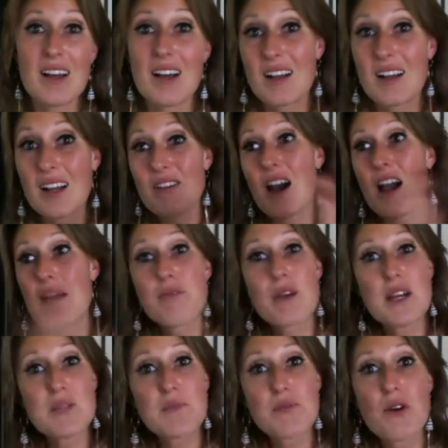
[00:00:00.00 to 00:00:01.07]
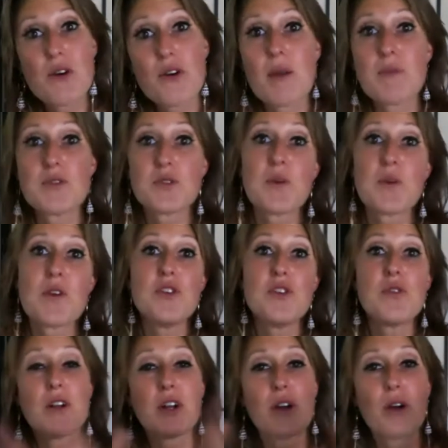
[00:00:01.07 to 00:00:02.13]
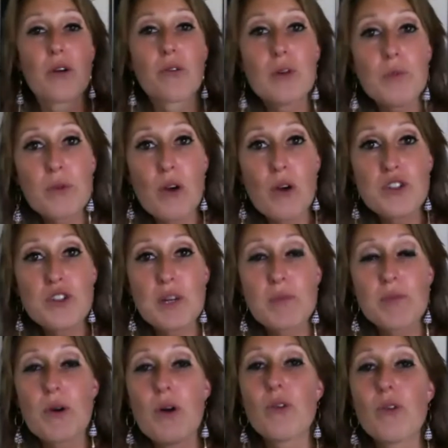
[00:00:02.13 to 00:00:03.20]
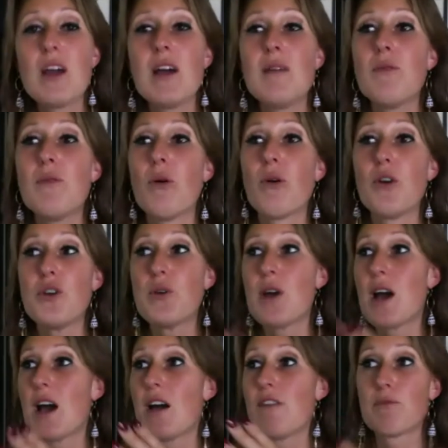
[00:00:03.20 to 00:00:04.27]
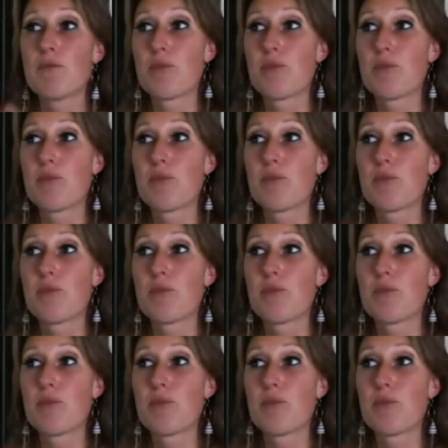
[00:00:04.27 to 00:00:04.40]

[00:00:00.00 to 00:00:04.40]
kind of high price programs, whether you run a group coaching program or you have